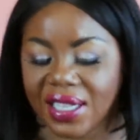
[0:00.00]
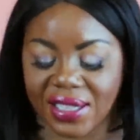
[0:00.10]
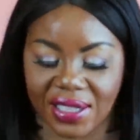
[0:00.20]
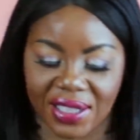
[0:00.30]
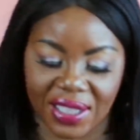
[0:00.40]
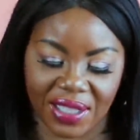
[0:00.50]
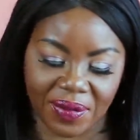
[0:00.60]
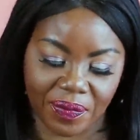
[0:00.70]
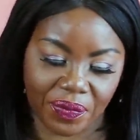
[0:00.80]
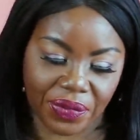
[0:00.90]
that's neat.
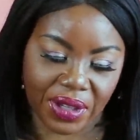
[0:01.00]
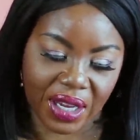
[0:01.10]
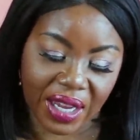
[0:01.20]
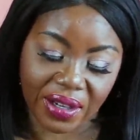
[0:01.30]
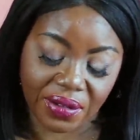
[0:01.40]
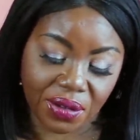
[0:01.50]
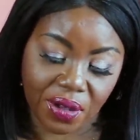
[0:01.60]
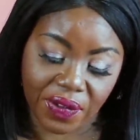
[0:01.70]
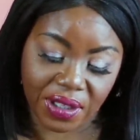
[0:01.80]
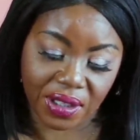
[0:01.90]
Now, I don't
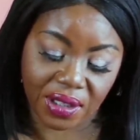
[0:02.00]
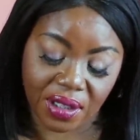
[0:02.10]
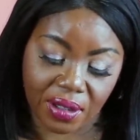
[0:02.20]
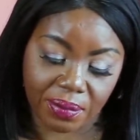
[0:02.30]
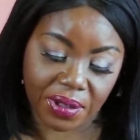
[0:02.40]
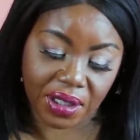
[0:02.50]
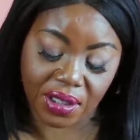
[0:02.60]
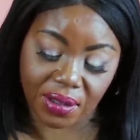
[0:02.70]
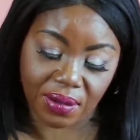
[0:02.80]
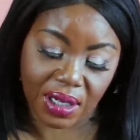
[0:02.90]
know if this is going to be
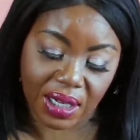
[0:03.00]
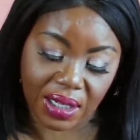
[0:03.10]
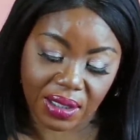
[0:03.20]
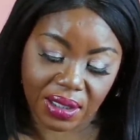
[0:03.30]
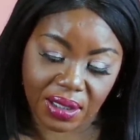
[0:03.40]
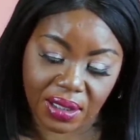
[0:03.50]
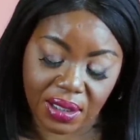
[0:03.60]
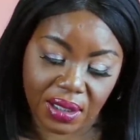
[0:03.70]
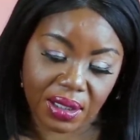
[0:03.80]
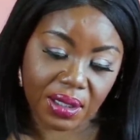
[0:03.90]
too light,
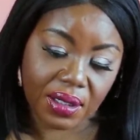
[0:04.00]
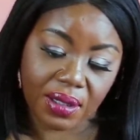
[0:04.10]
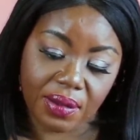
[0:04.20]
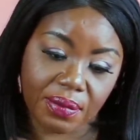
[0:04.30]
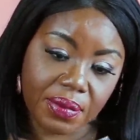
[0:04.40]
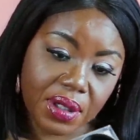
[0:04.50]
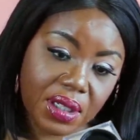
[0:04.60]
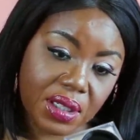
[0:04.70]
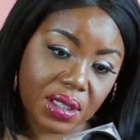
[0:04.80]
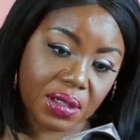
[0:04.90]

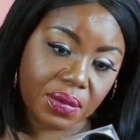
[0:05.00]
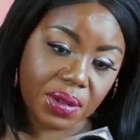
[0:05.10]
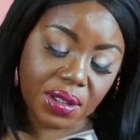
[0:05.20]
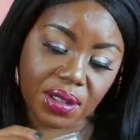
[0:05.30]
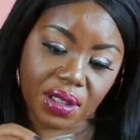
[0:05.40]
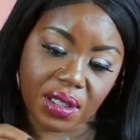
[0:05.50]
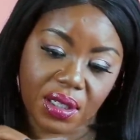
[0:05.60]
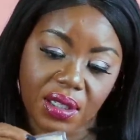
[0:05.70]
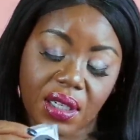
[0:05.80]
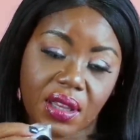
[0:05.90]
but we'll
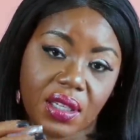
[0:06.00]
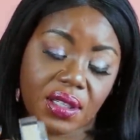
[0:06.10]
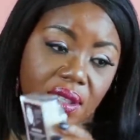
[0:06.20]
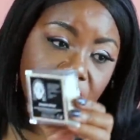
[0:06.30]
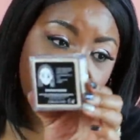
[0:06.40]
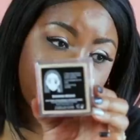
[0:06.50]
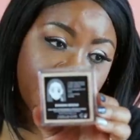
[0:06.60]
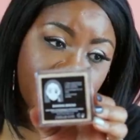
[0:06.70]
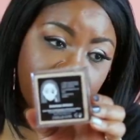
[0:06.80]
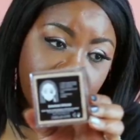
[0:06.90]
see. And this is
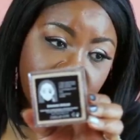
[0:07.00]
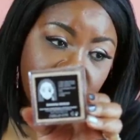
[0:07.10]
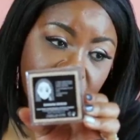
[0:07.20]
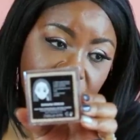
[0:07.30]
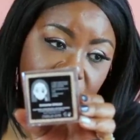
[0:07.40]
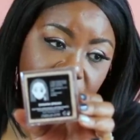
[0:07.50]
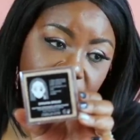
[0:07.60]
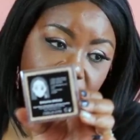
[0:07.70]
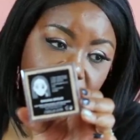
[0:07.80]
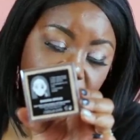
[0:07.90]
banana bread, if I
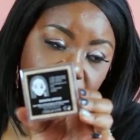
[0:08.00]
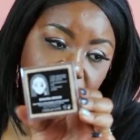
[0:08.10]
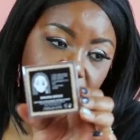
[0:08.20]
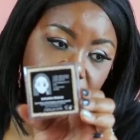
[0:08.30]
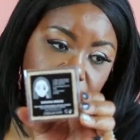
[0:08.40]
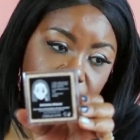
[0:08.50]
didn't say it.